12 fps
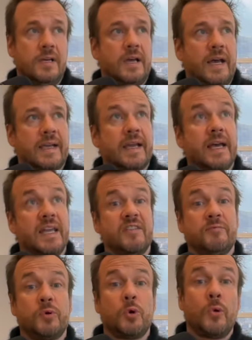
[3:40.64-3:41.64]
a kind
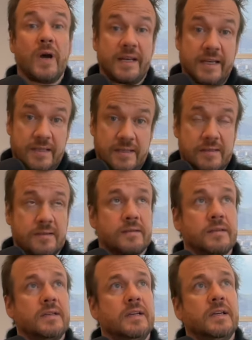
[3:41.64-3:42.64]
of
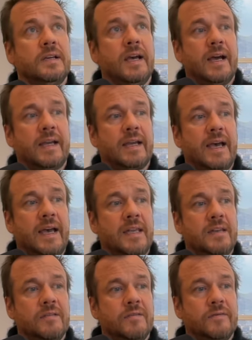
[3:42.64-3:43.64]
poetics, a
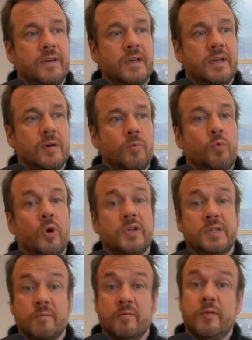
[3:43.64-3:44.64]
kind of
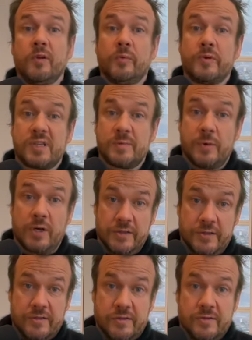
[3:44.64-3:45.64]
worshipful
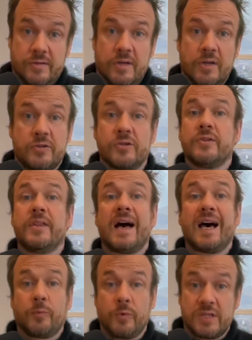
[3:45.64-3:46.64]
response to
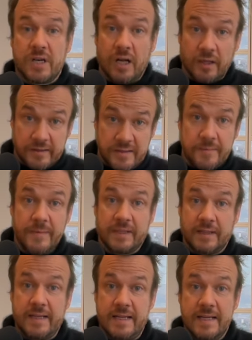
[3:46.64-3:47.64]
that which
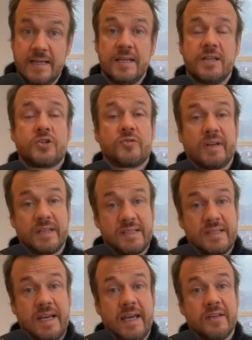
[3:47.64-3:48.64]
ultimately
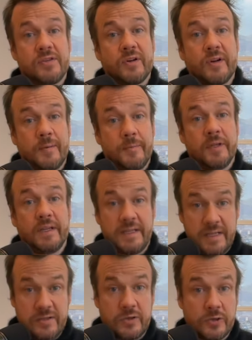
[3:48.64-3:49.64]
transcends our
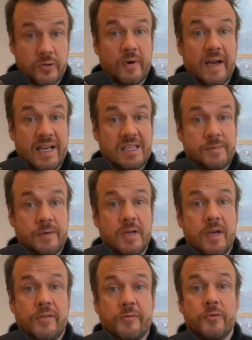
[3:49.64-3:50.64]
ability to grasp
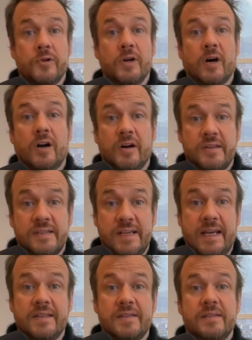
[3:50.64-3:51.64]
through our
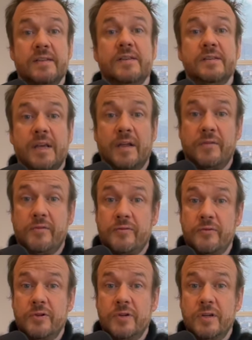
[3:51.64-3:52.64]
senses and
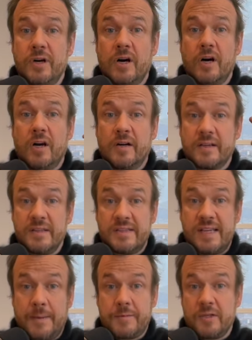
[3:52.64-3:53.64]
through our
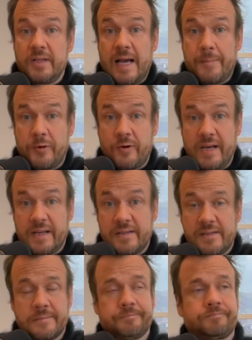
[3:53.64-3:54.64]
conceptual apparatus.